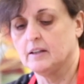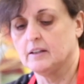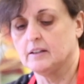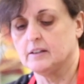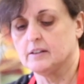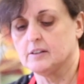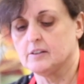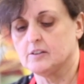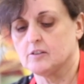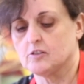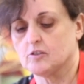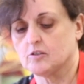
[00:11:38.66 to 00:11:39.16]

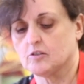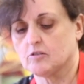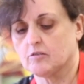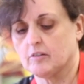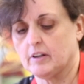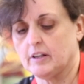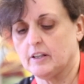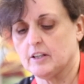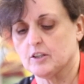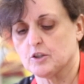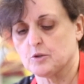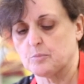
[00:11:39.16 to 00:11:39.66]
is
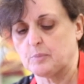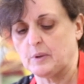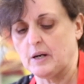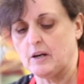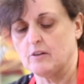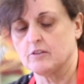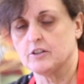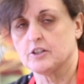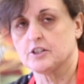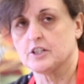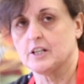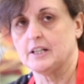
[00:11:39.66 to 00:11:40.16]
grayish
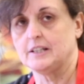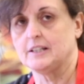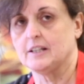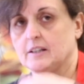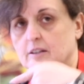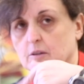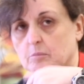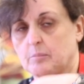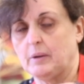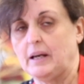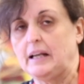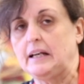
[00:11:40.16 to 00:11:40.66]
brownish, and
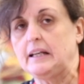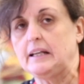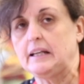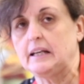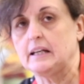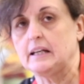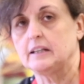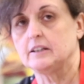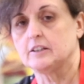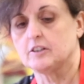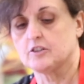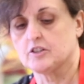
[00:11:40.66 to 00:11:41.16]
then the belly
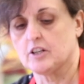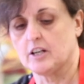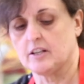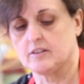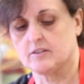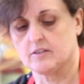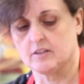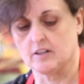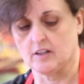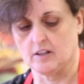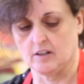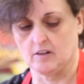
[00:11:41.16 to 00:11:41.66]
and the
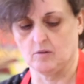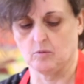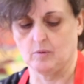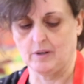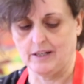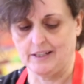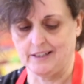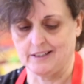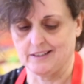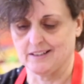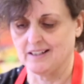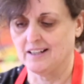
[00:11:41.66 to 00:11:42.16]
chest are
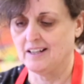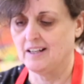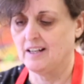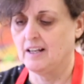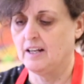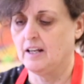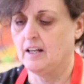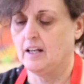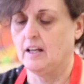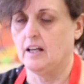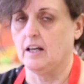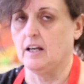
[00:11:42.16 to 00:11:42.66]

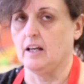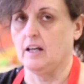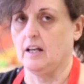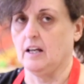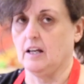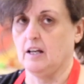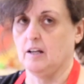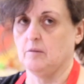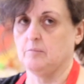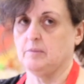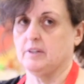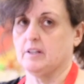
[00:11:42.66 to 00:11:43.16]

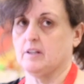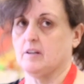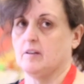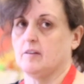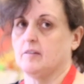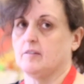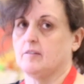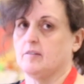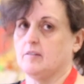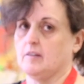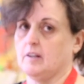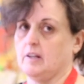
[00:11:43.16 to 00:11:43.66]
white.
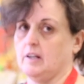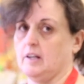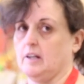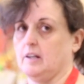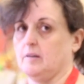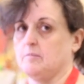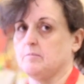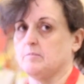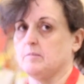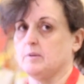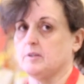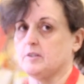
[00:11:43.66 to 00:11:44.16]
Because
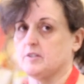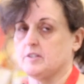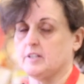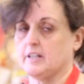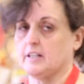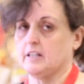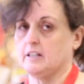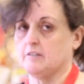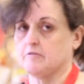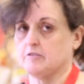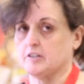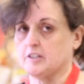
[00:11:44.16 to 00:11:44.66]
I'm a
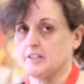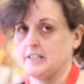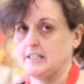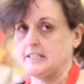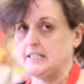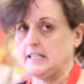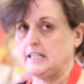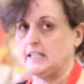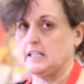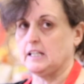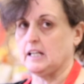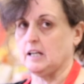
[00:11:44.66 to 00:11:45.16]
stickler for
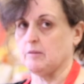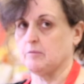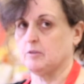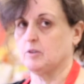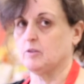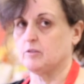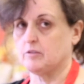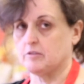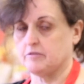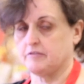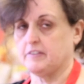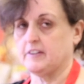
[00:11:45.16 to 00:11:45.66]
detail, I'm
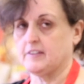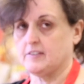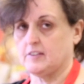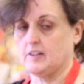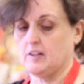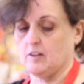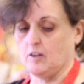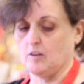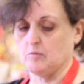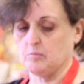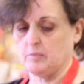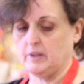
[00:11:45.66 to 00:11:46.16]
going to fix
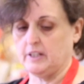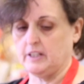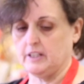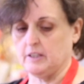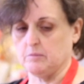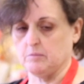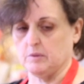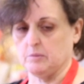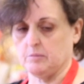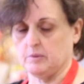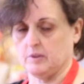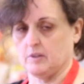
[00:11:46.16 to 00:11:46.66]
that on my
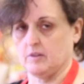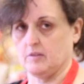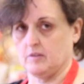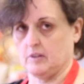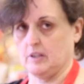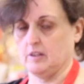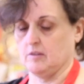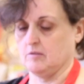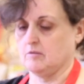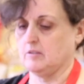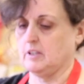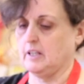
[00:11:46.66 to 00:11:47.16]
lemur because
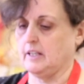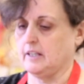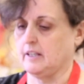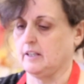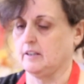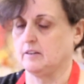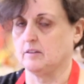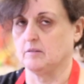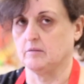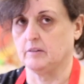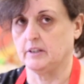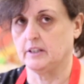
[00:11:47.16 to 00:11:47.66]
I don't like
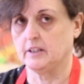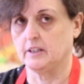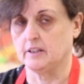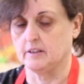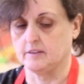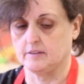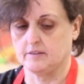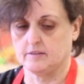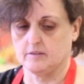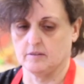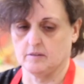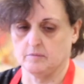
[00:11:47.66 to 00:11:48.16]
it the way it
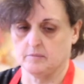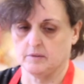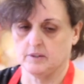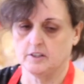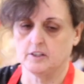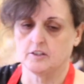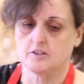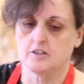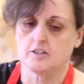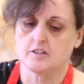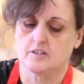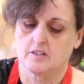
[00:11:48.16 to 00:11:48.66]
is. I'm going
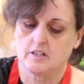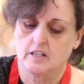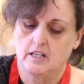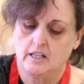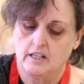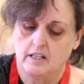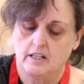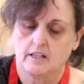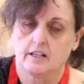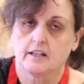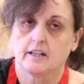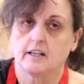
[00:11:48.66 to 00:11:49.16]
to just
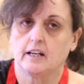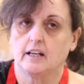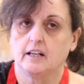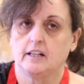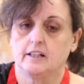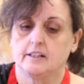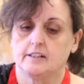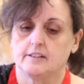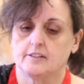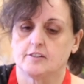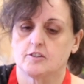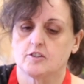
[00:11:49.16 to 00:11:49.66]
color
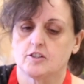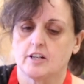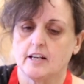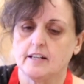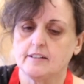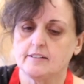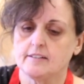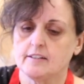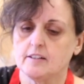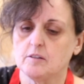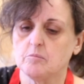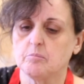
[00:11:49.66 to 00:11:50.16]
his
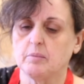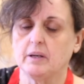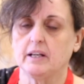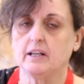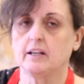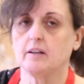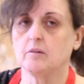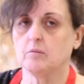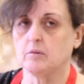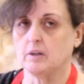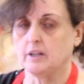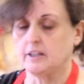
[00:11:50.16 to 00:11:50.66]
chest and
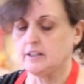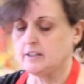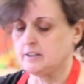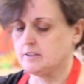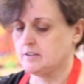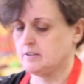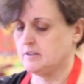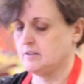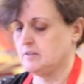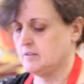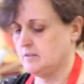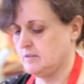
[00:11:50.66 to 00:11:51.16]
belly
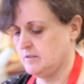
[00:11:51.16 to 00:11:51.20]
white.